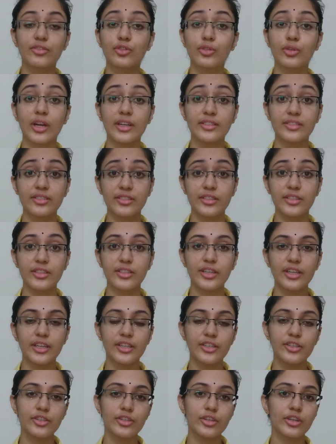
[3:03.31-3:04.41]
to consider
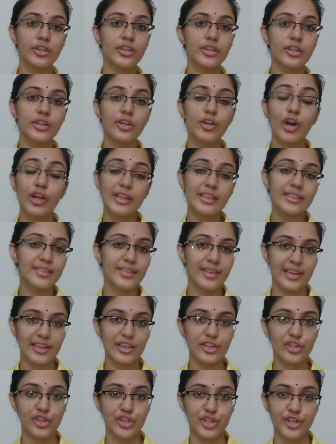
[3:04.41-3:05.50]
in your college
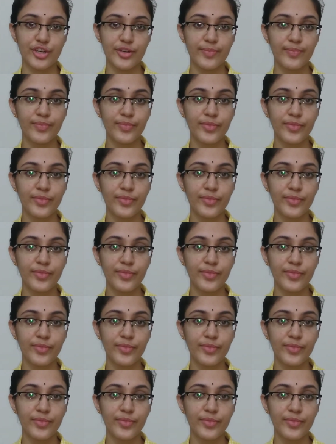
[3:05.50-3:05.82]
selection?